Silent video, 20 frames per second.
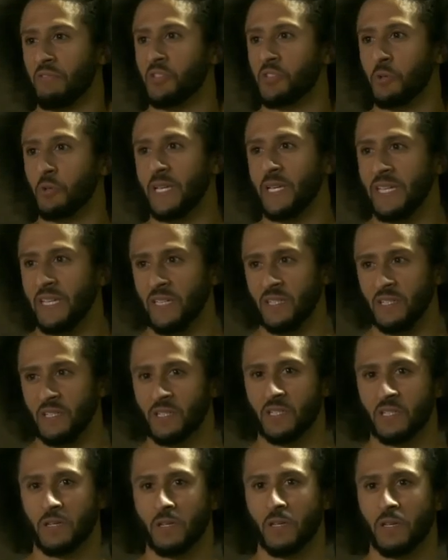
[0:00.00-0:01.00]
for three
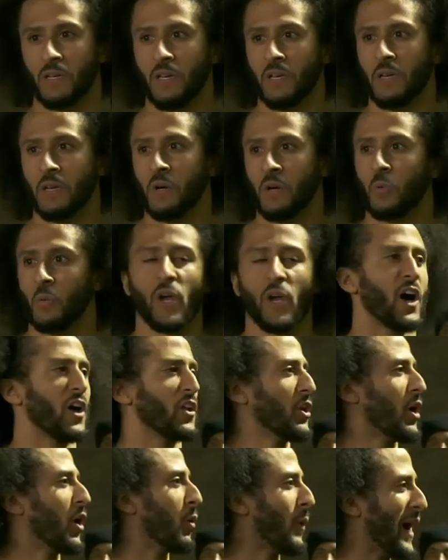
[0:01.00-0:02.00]
years. We
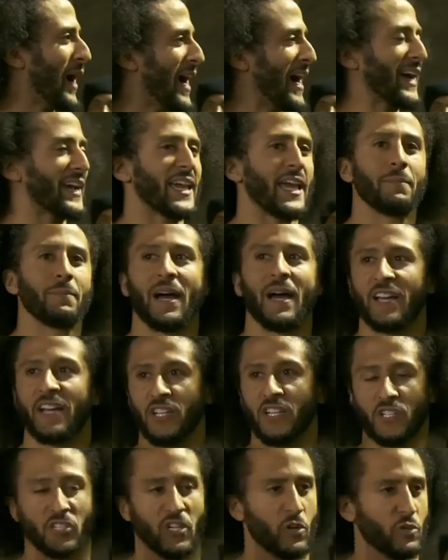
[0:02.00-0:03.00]
all know why I came out
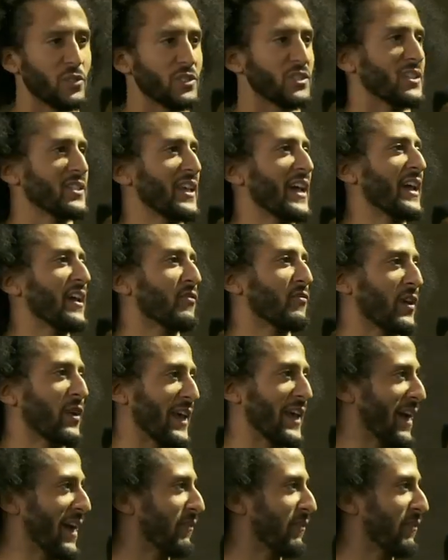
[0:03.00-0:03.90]
here, showed it today in front of